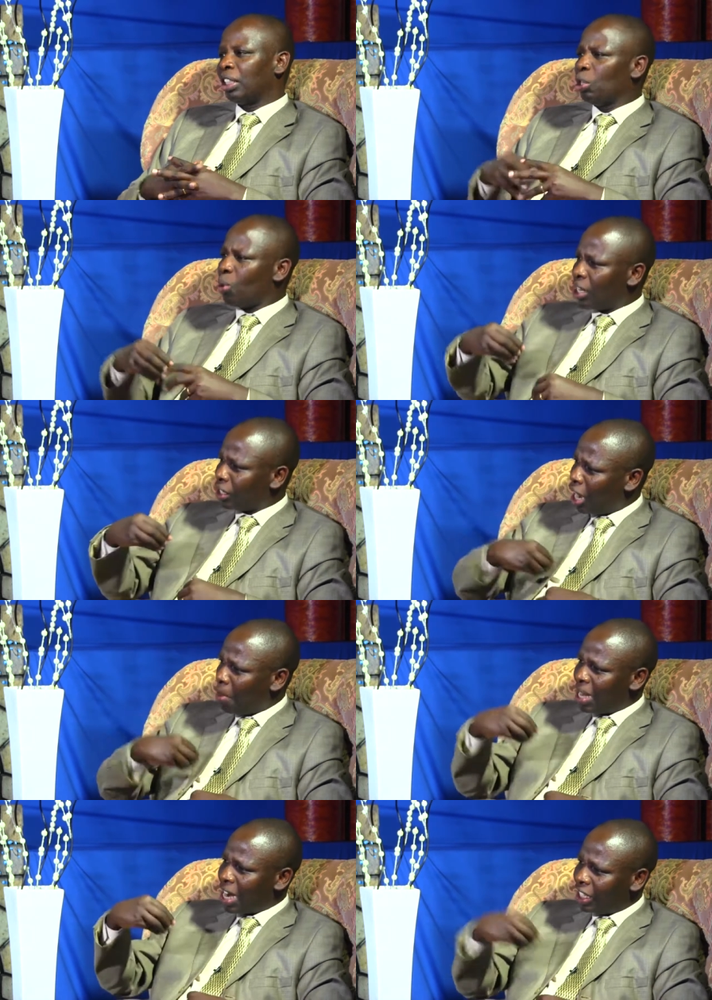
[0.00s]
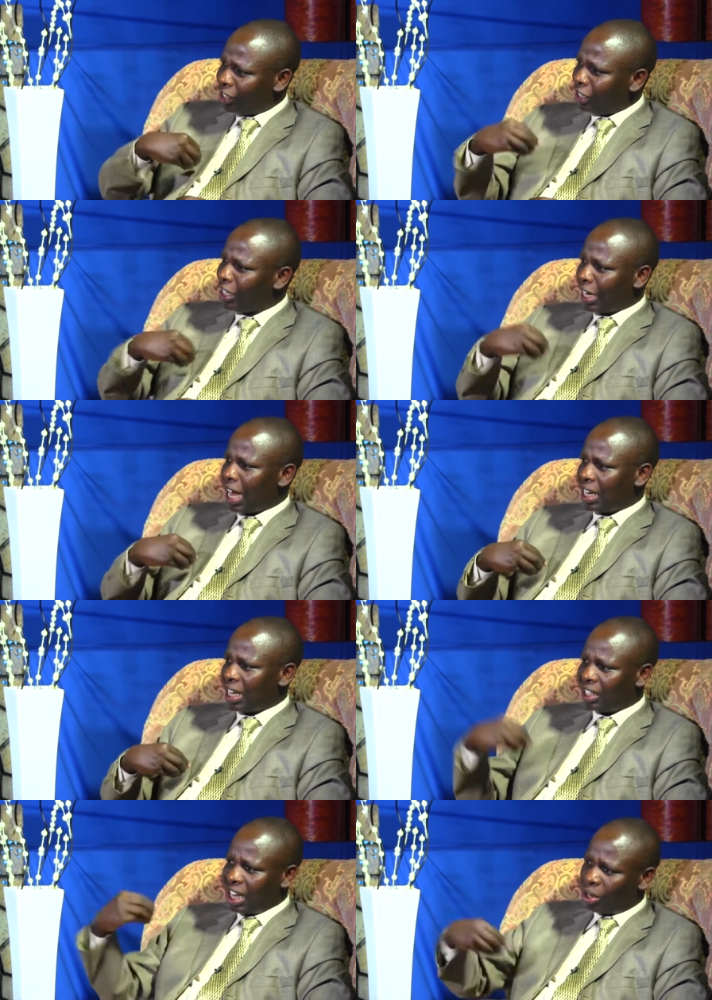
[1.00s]
Nilikuwa nasikia kama inanisinya ndani.
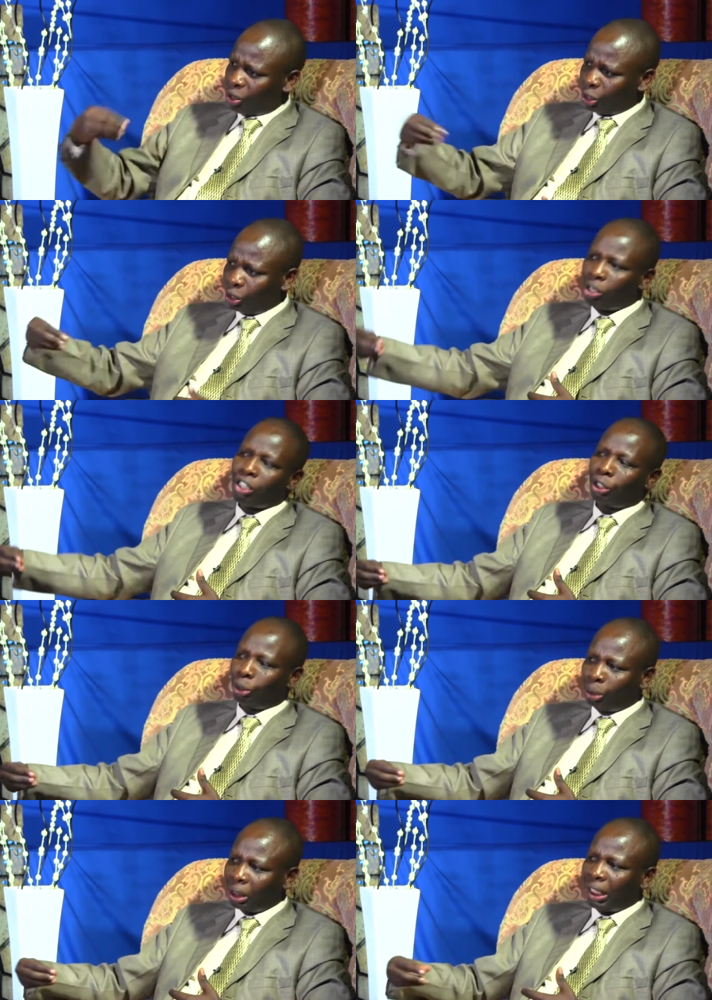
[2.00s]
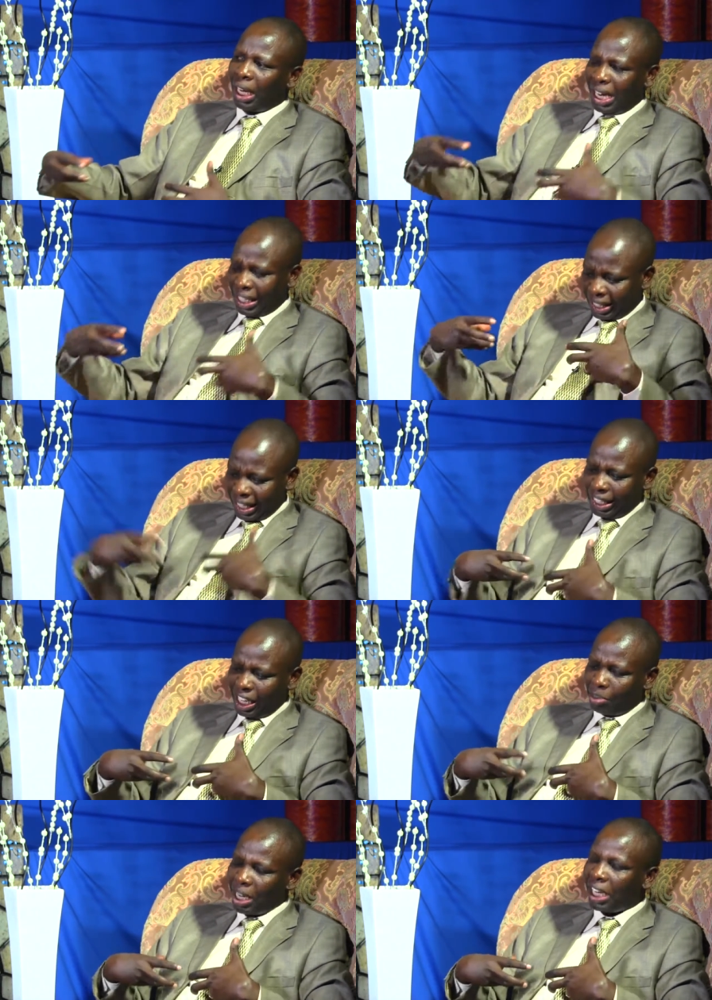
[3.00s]
As they are continuing the story, it's
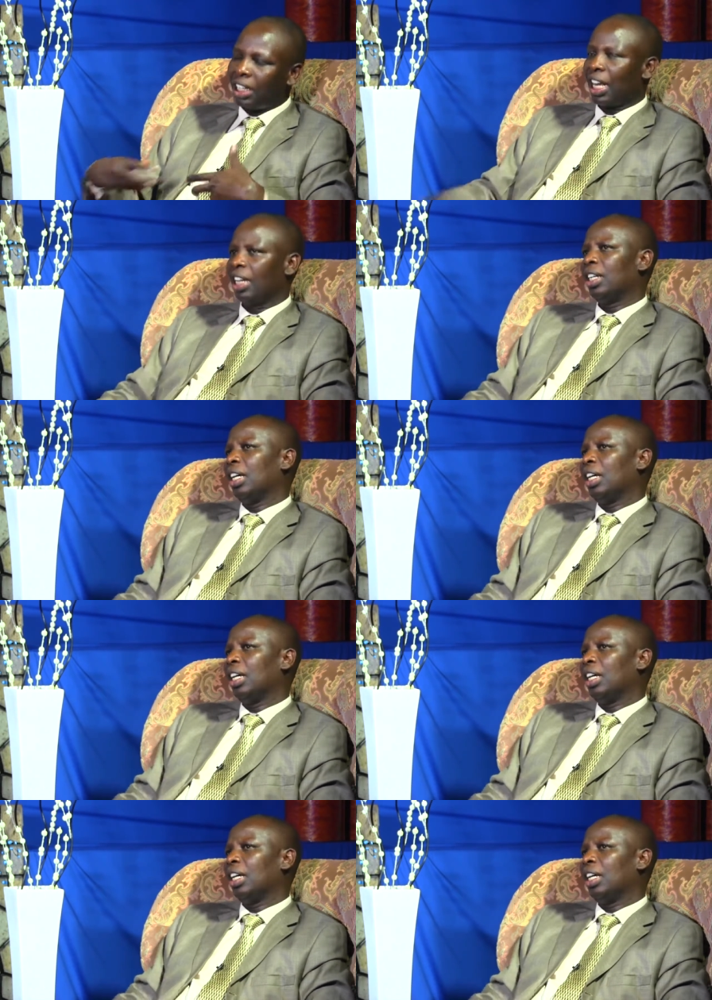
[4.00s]
hitting me inside.